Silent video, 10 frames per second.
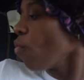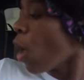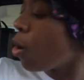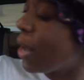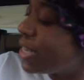
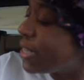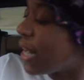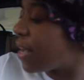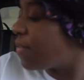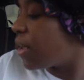Oh, I need
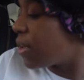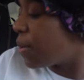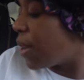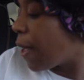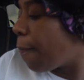that. Give me that.
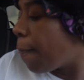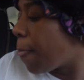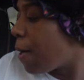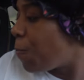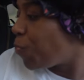Give me that.
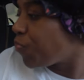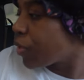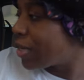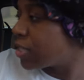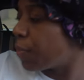
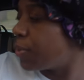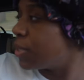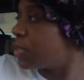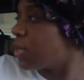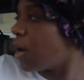Because I'm
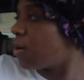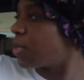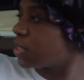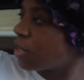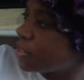putting all
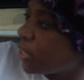this stuff